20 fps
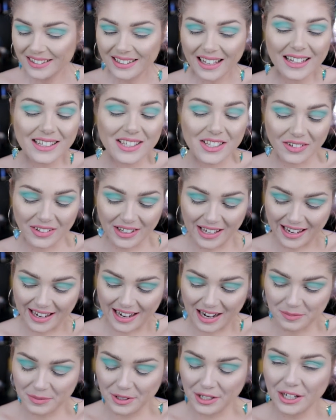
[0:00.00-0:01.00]
That's okay.
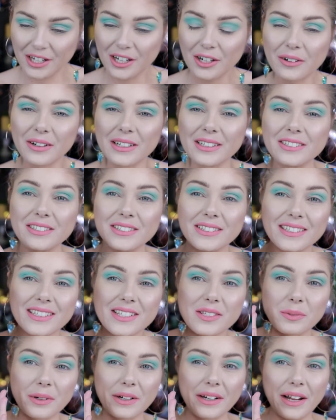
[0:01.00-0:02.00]
I'm gonna go into this
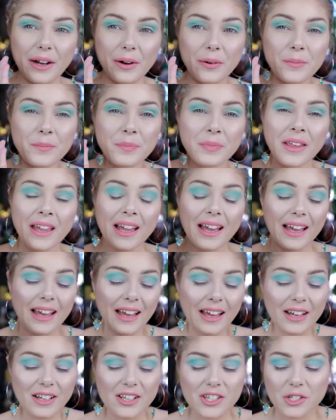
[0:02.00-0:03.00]
one now.
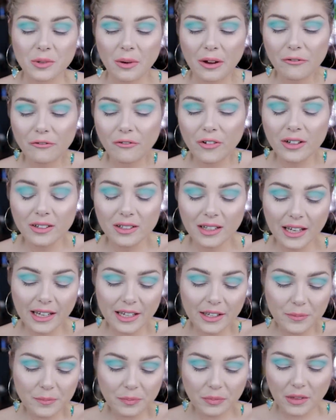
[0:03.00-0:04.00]
Uh, so I feel
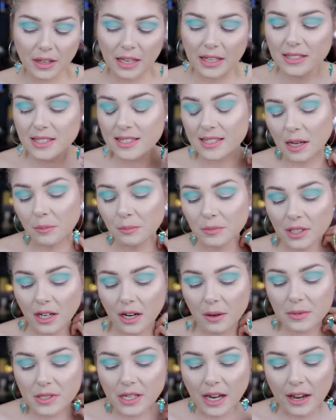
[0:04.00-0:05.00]
like... And
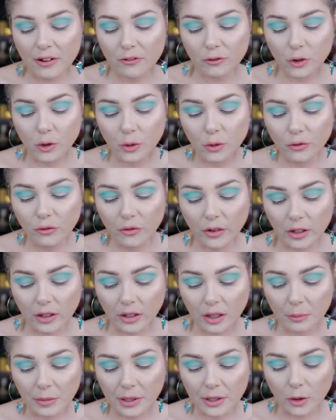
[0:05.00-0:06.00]
sometimes I do
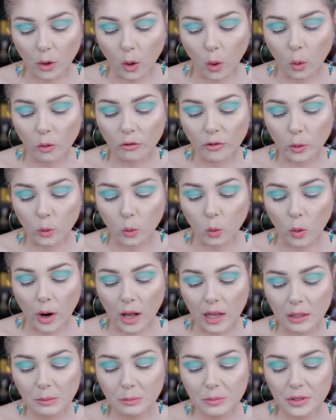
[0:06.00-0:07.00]
feel a bit
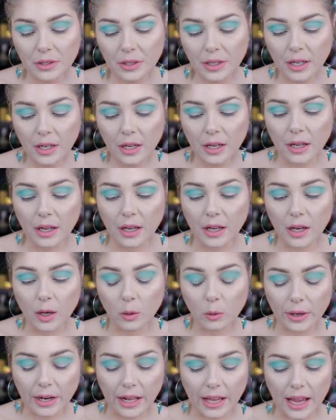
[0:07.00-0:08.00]
overwhelmed uh,
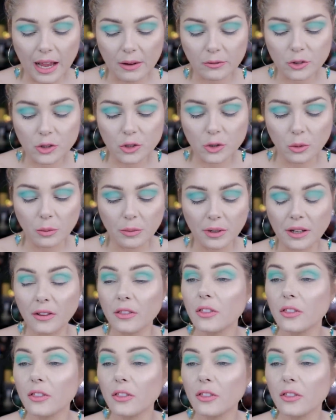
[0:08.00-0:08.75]
when I have too many